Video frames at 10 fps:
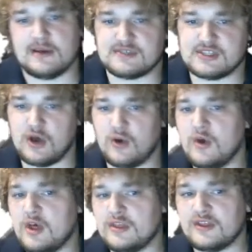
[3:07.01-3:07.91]
So
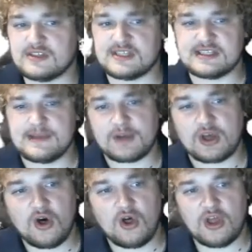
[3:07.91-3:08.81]
there's the
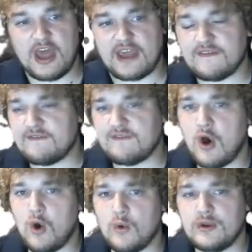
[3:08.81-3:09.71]
typical like phone,